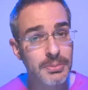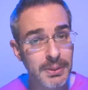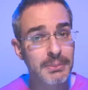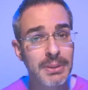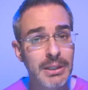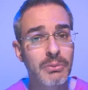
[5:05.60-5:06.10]

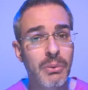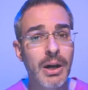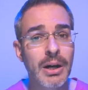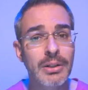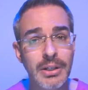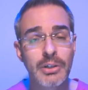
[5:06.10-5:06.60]
but
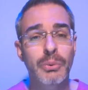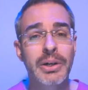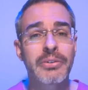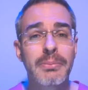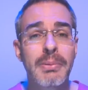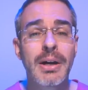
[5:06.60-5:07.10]
meanwhile a
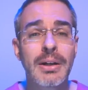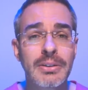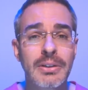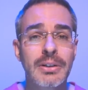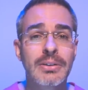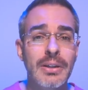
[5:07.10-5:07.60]
quick
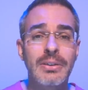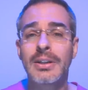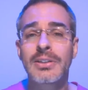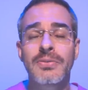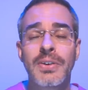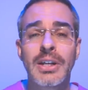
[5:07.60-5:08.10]
reminder that
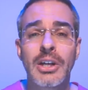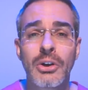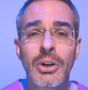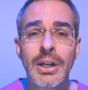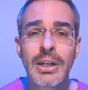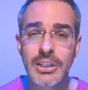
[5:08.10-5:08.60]
this
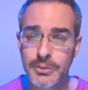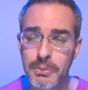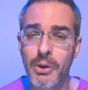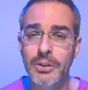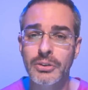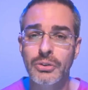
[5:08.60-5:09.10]
video is
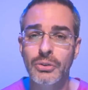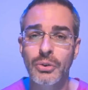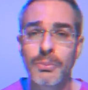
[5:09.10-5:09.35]
brought to you